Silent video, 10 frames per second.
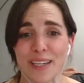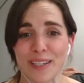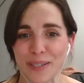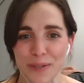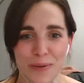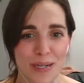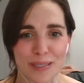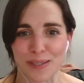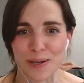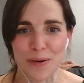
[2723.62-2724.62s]
you all
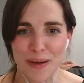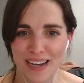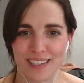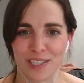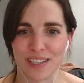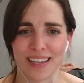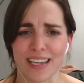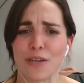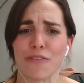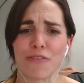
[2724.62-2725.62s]
so much. And
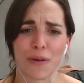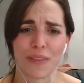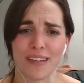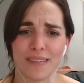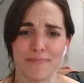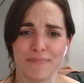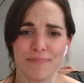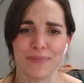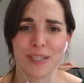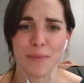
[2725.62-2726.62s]
thank you for the
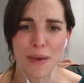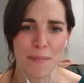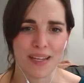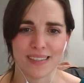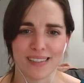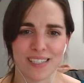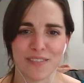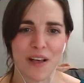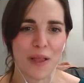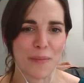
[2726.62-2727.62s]
commitment to
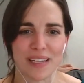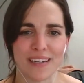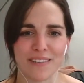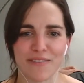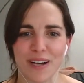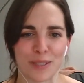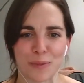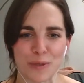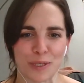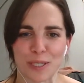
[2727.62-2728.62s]
development of
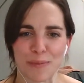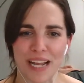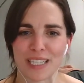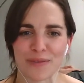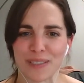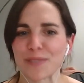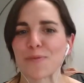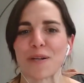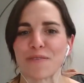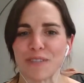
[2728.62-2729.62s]
entrepreneurship in Asheville. It's
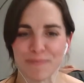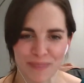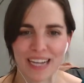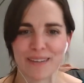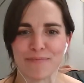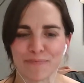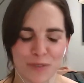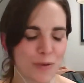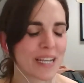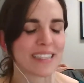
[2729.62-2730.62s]
wonderful. I'm
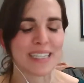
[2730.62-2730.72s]
greatly